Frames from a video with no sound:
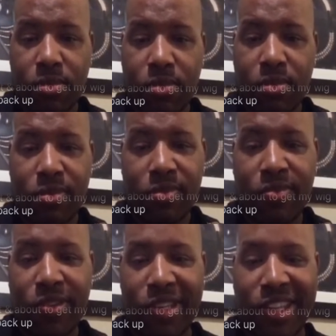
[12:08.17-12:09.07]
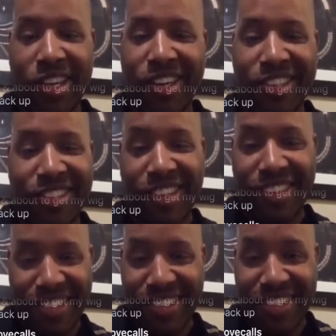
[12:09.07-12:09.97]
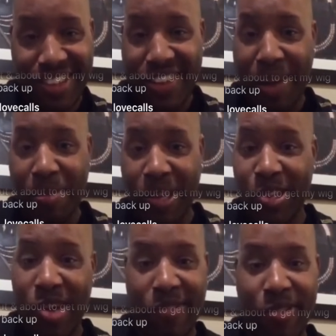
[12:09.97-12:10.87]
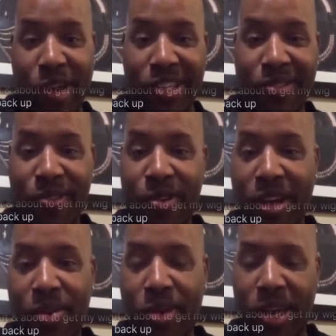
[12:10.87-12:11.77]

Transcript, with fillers: Fuck that nigga. See, I mean, you have a right to feel that way,